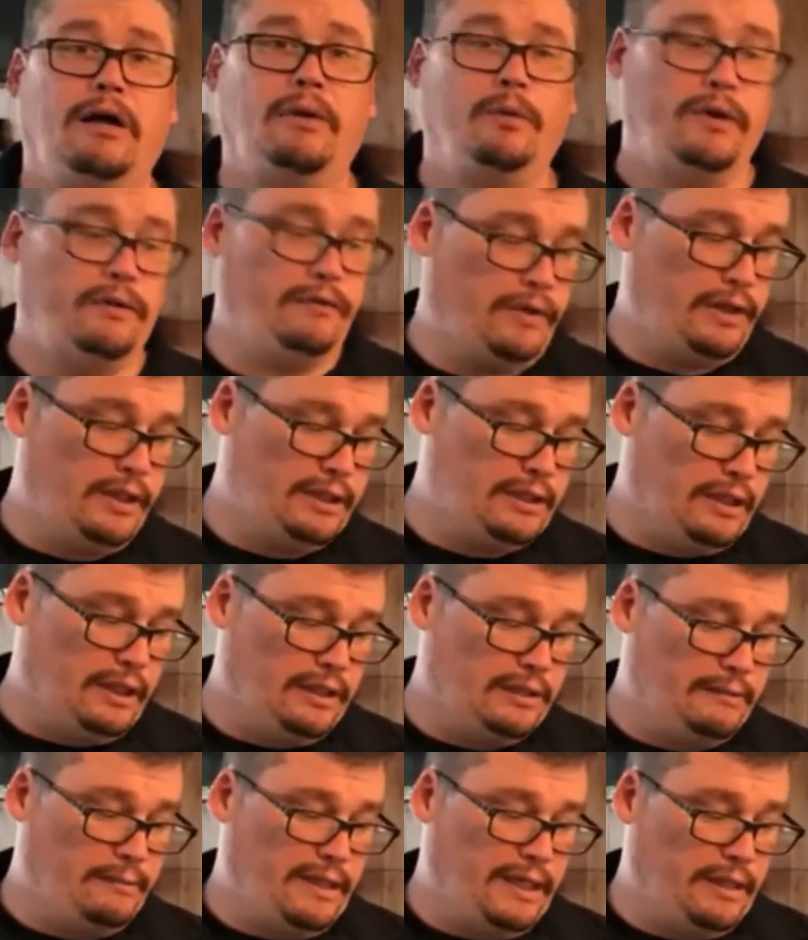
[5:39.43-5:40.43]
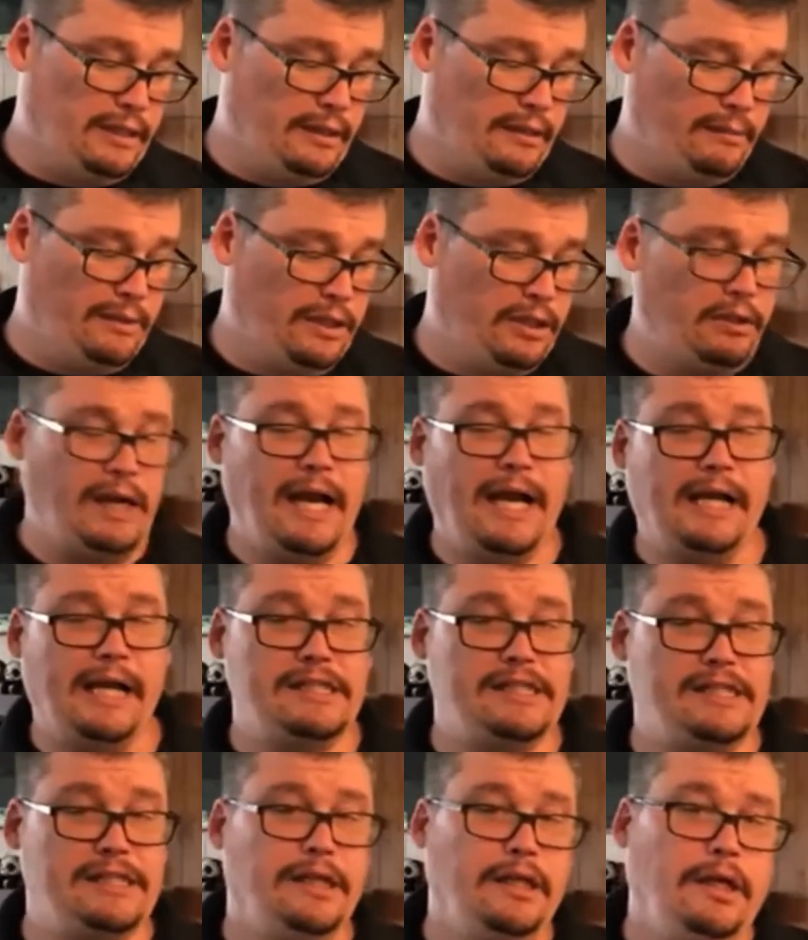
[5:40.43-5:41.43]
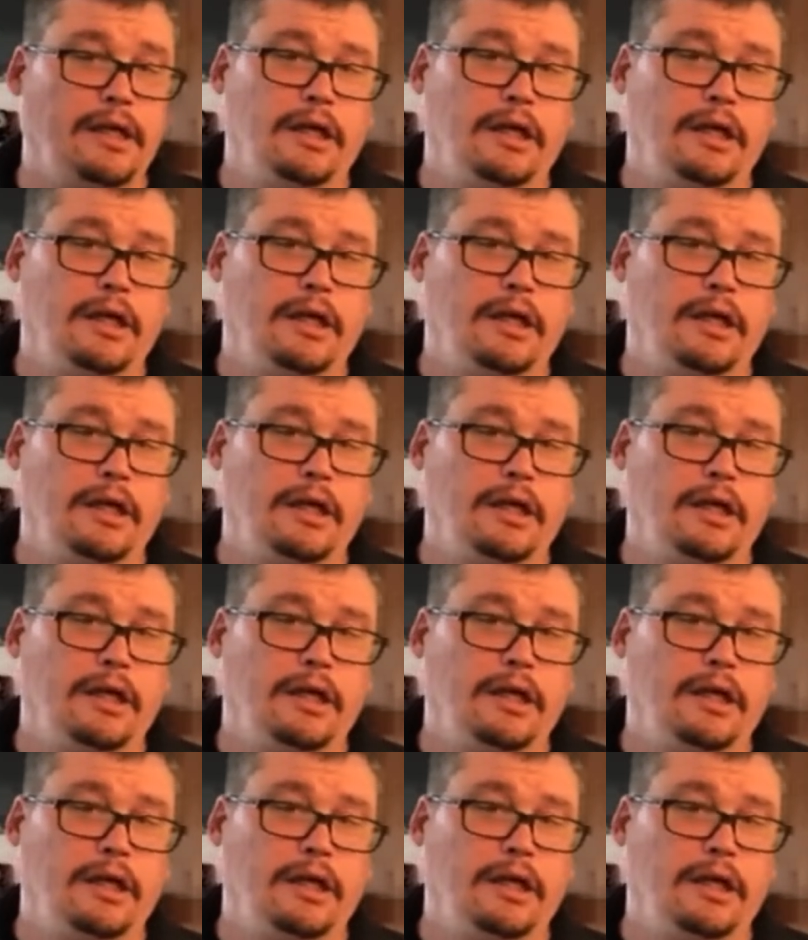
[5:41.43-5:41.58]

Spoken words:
We've already talked about lemongrass.